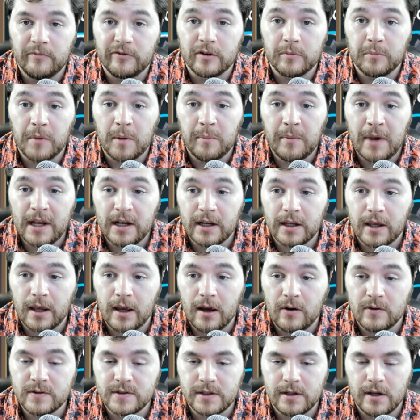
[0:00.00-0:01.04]
for my main
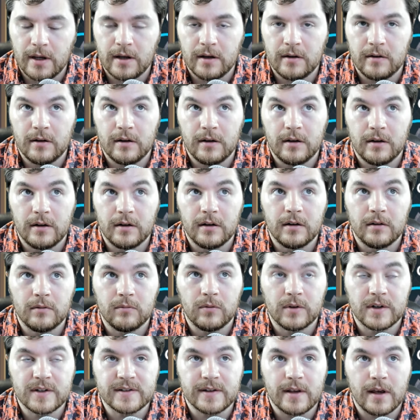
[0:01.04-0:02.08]
account and
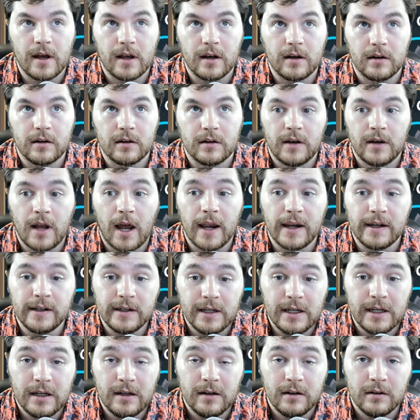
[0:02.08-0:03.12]
what is that?
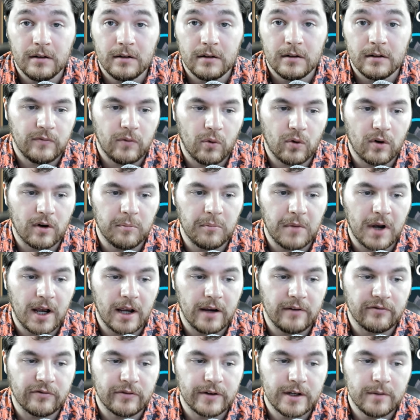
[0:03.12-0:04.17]
90 for
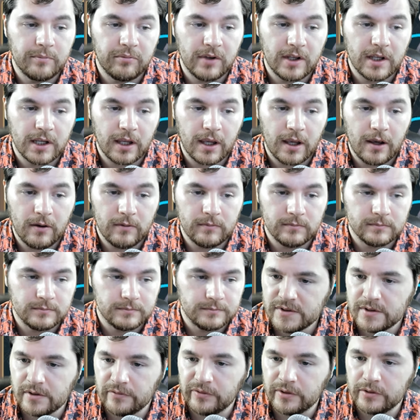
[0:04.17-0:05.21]
my free-to-play account.
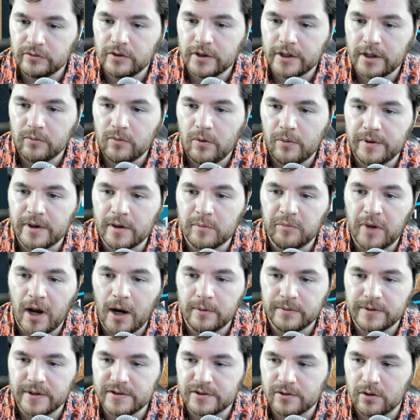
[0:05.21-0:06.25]
So if we look at what we can
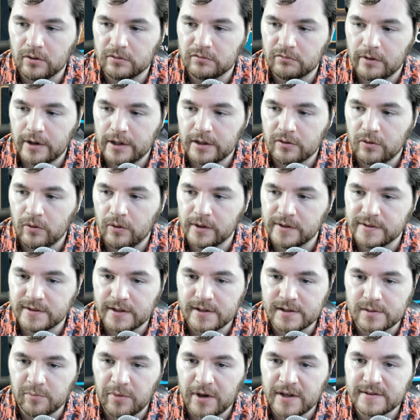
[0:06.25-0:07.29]
buy with these gold raid coins,
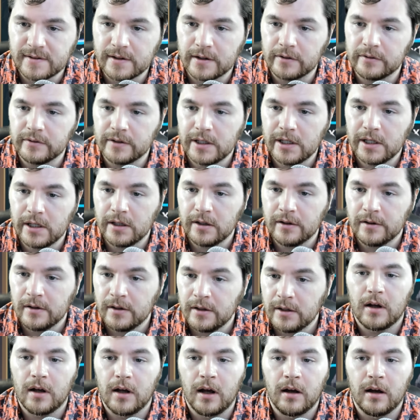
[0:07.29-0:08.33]
it's basically
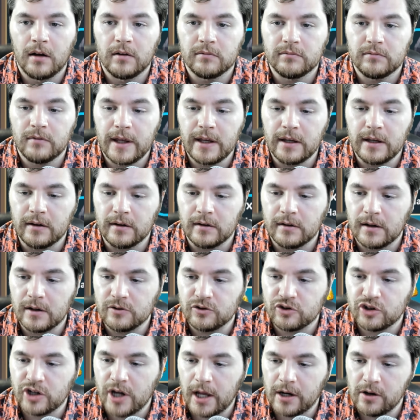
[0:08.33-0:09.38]
light
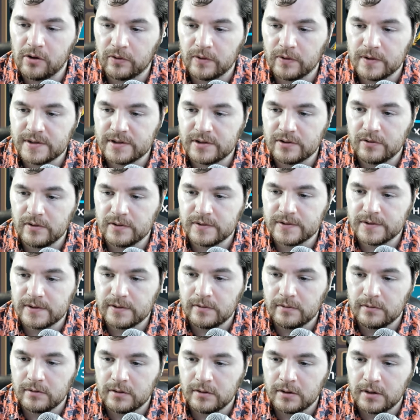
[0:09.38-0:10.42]
and shadow
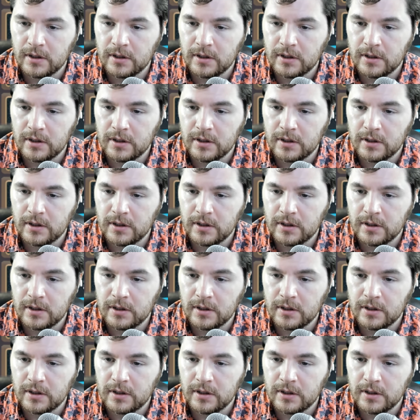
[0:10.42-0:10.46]
crystals.